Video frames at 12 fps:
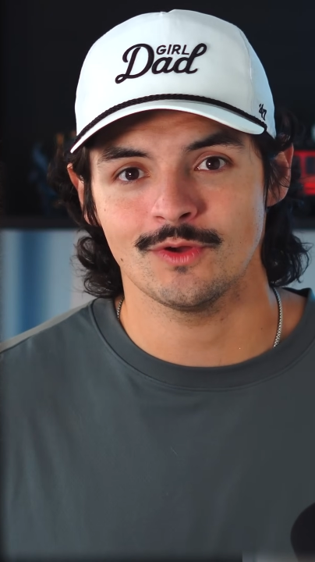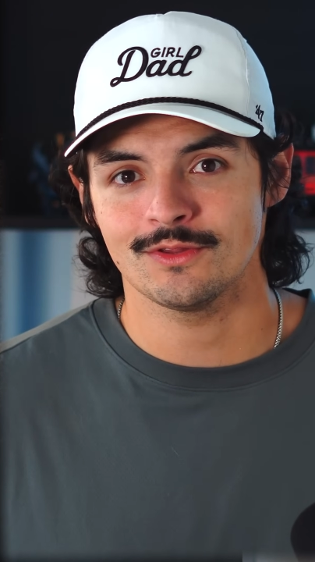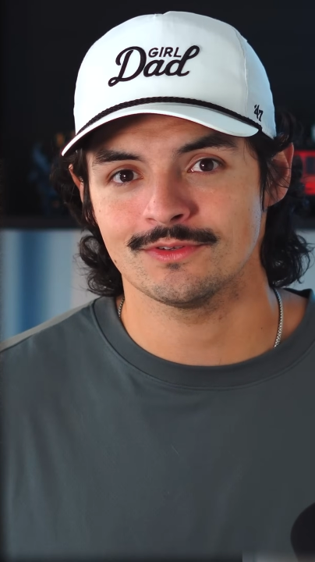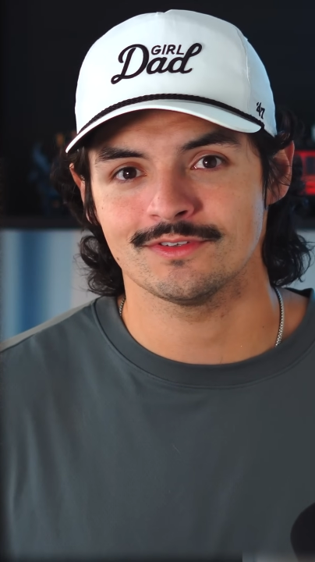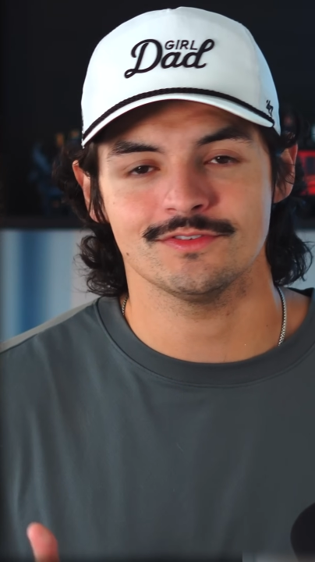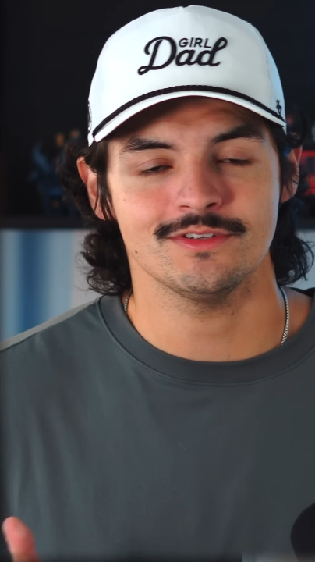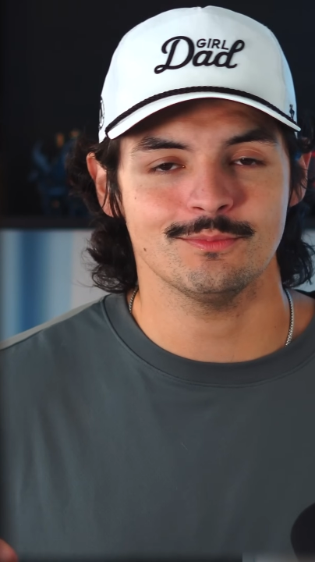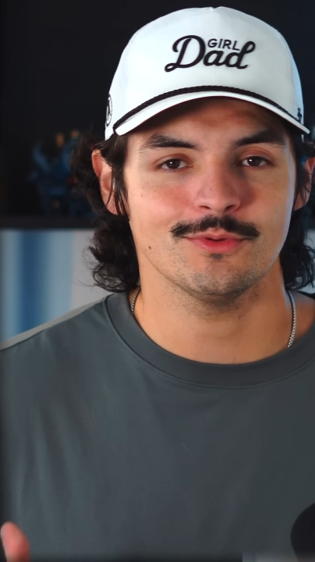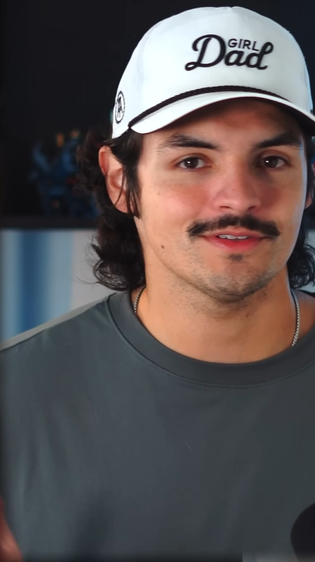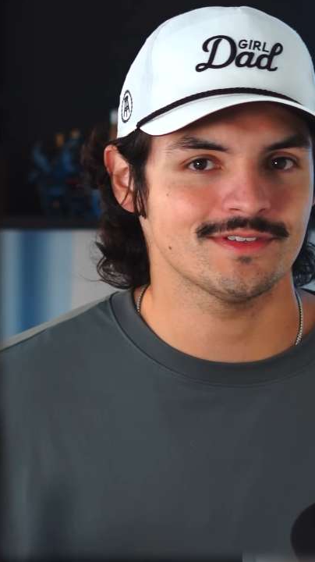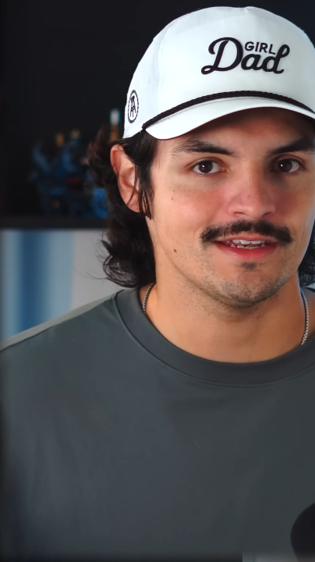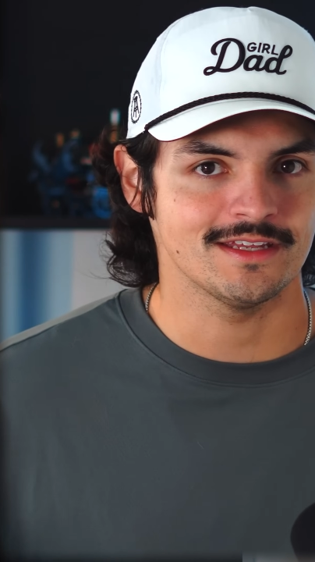whether it's as simple
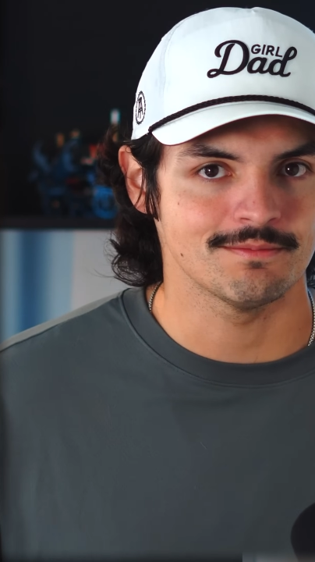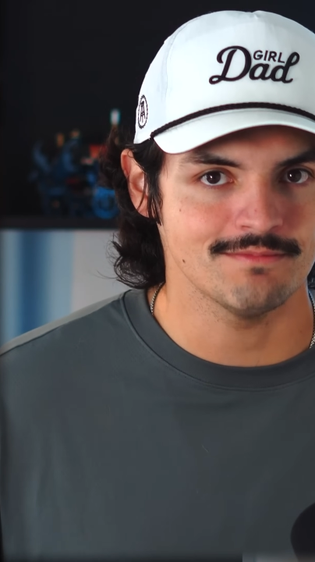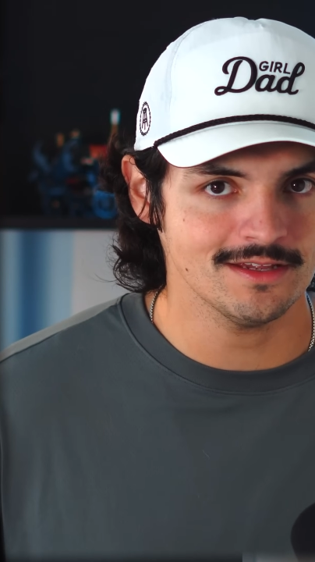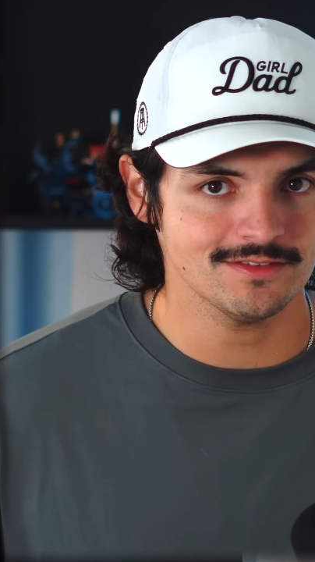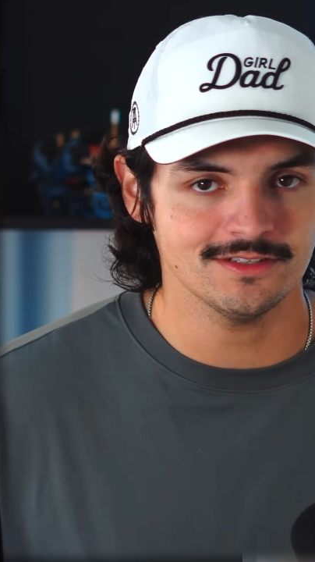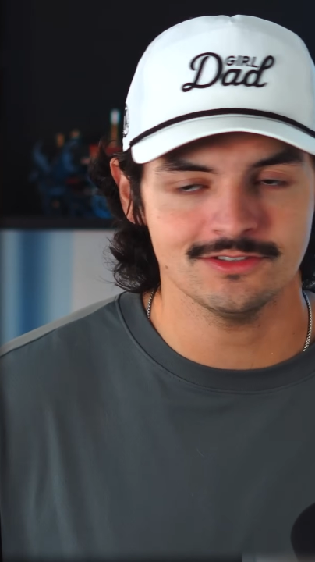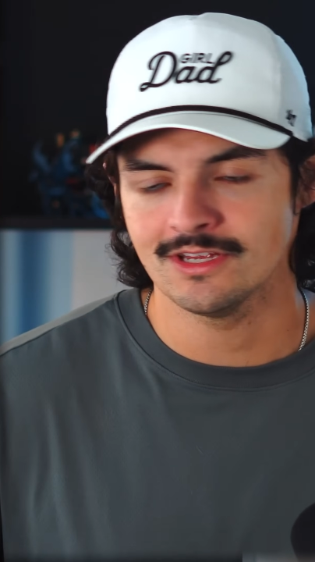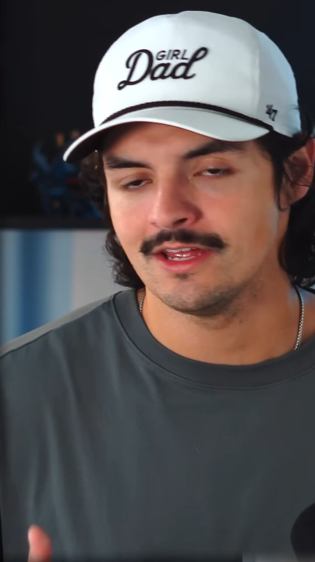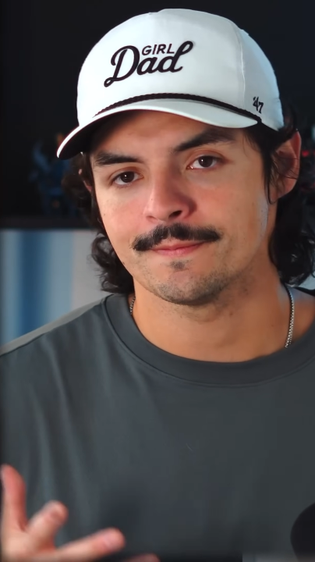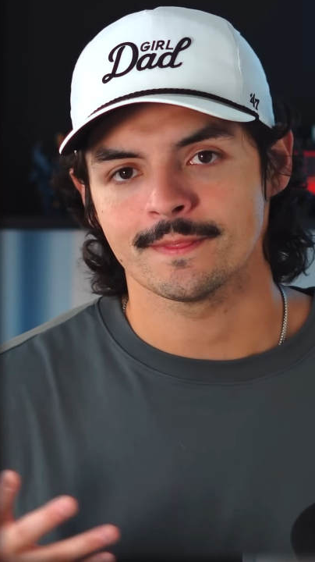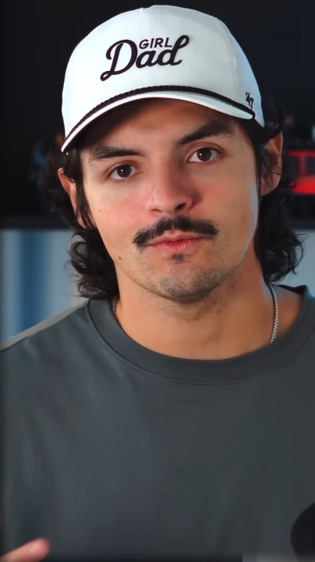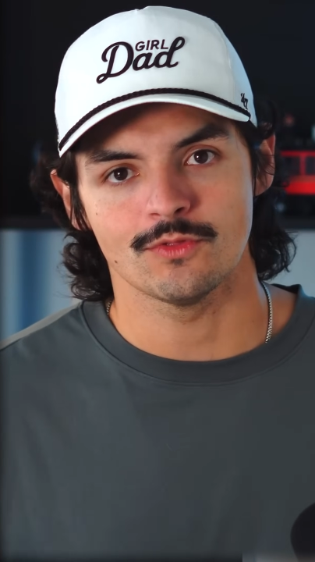as sending a message
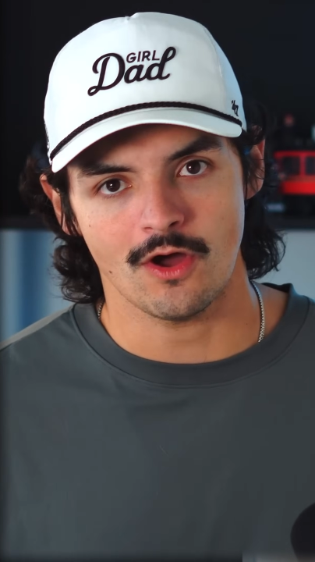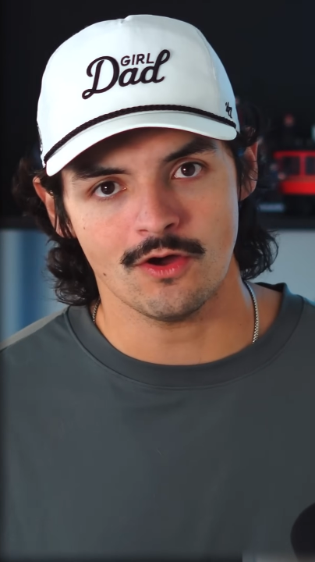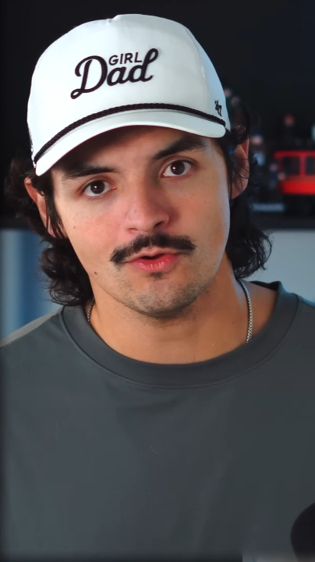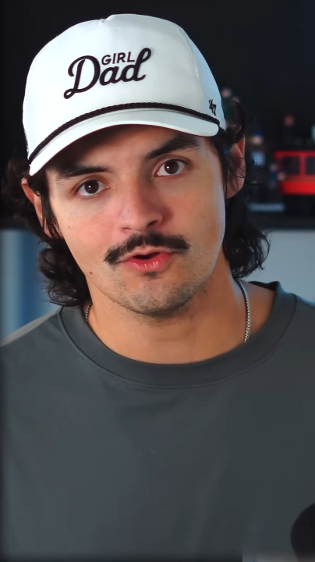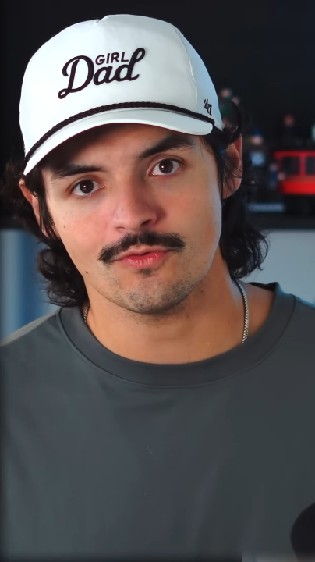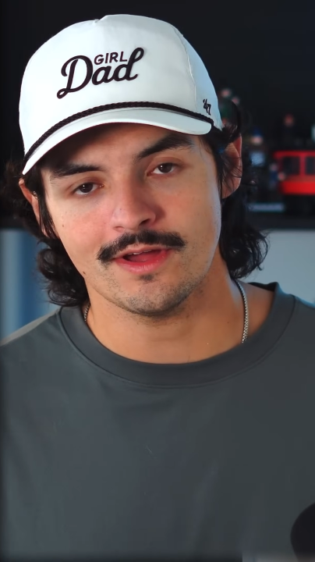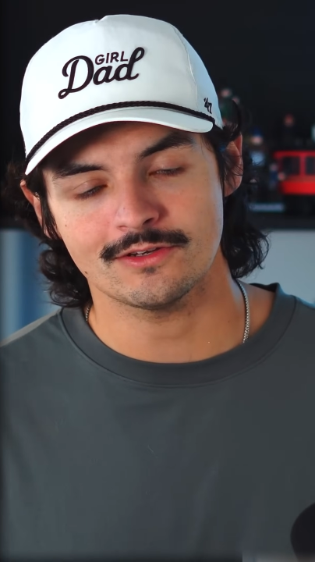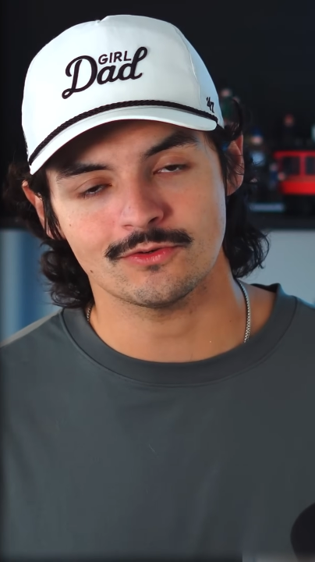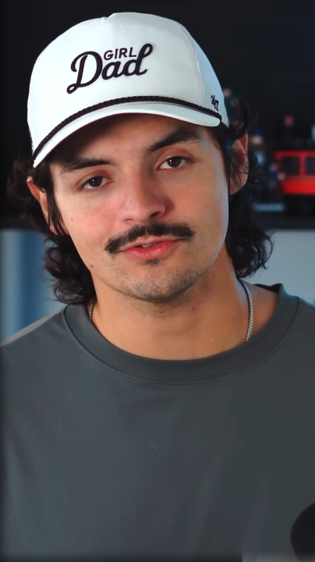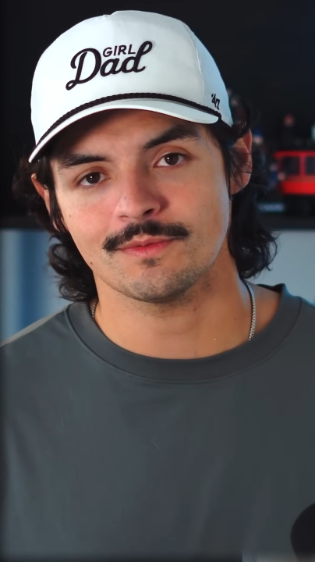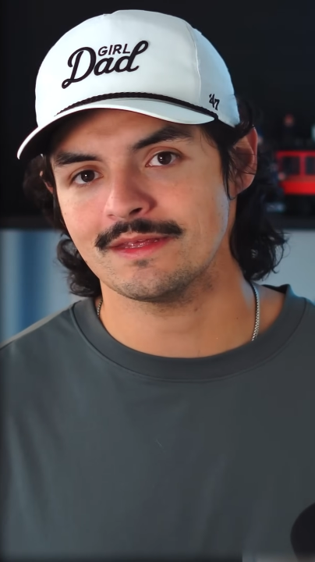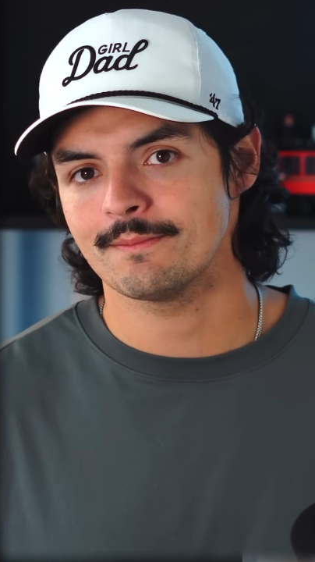with autocorrect
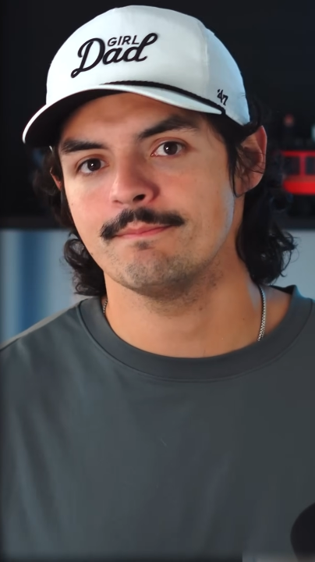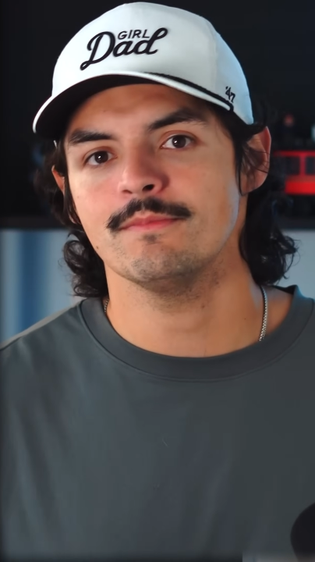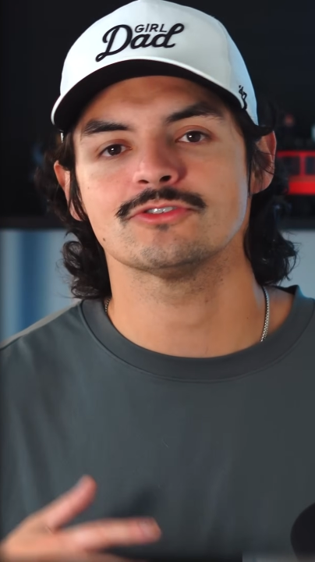or something